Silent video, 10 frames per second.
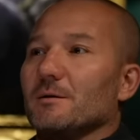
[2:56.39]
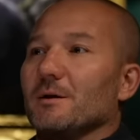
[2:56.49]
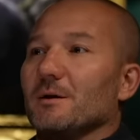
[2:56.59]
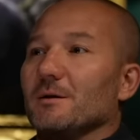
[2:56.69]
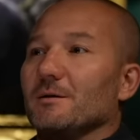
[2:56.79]

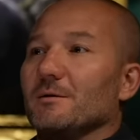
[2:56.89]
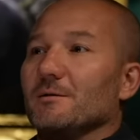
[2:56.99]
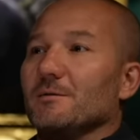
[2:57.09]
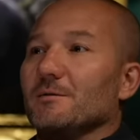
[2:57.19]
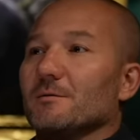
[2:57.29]
and
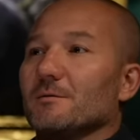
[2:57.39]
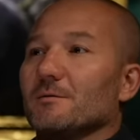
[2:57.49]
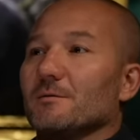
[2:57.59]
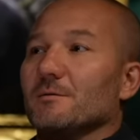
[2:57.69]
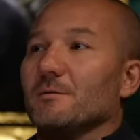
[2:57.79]

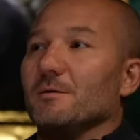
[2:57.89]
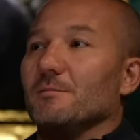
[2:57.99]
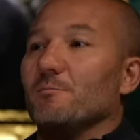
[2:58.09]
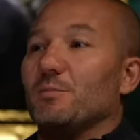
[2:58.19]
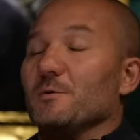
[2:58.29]

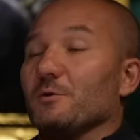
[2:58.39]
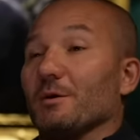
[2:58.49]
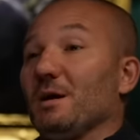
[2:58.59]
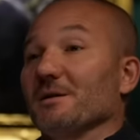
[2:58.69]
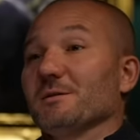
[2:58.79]
your
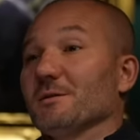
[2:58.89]
guys'